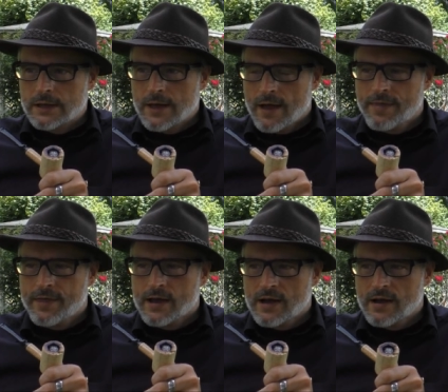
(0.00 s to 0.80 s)
yeah, I
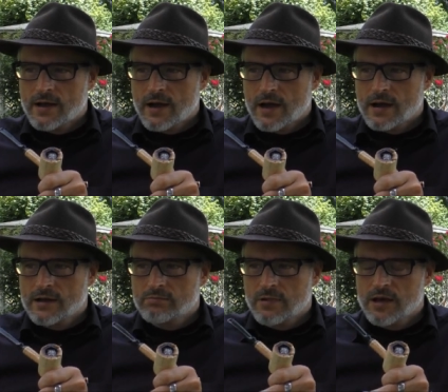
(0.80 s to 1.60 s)
think I
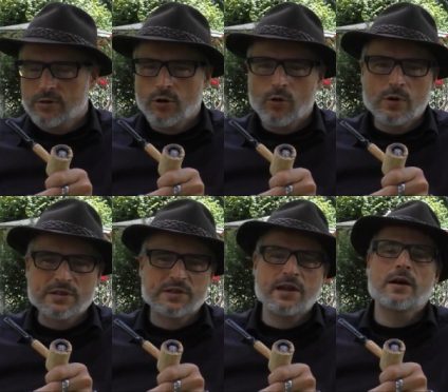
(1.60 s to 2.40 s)
could
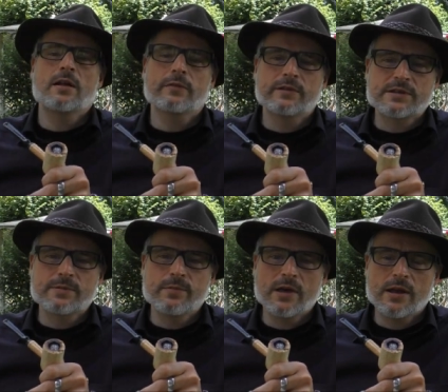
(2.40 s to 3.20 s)
always tell if it's
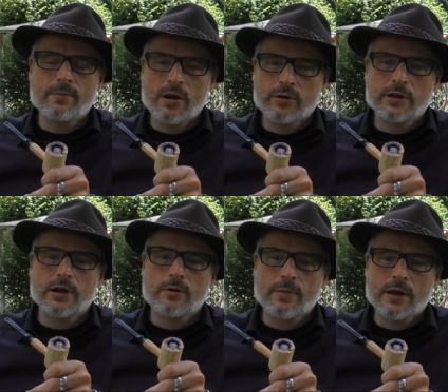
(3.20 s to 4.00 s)
an
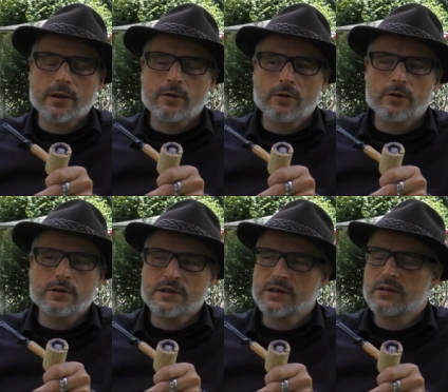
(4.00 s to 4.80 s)
American aromatic
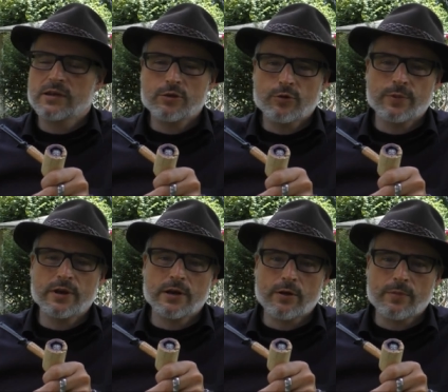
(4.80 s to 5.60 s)
or is it a
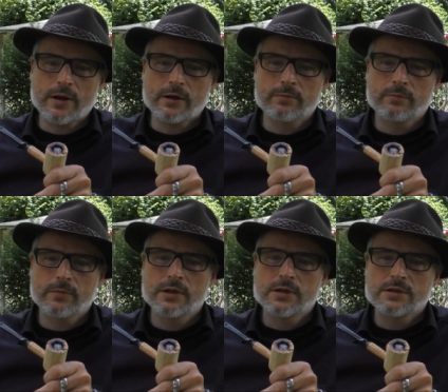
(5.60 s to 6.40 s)
European aromatic.
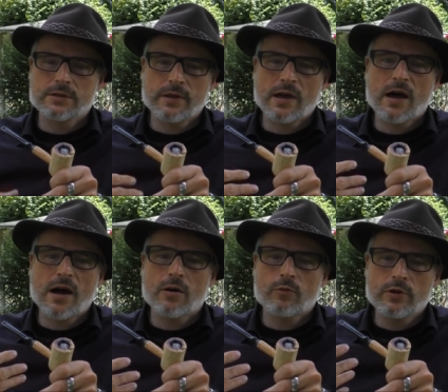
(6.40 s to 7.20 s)
So there
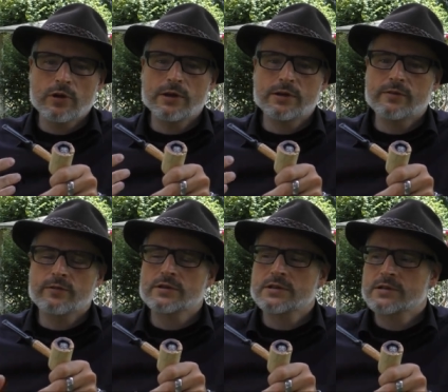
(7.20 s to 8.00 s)
are really
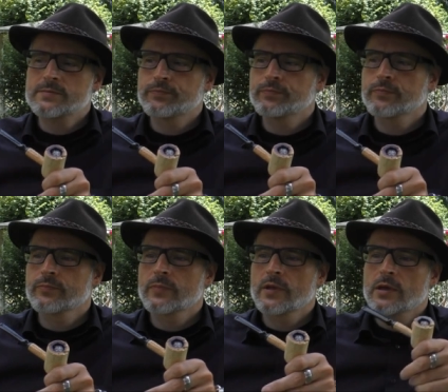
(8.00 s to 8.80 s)
differences.
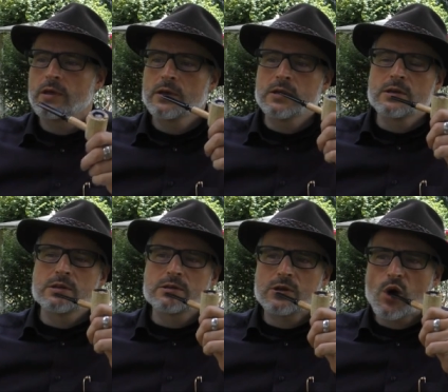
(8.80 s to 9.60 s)

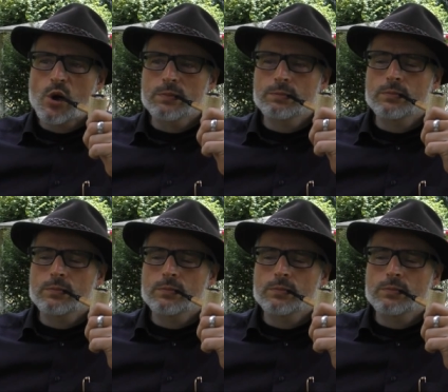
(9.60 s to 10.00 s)
So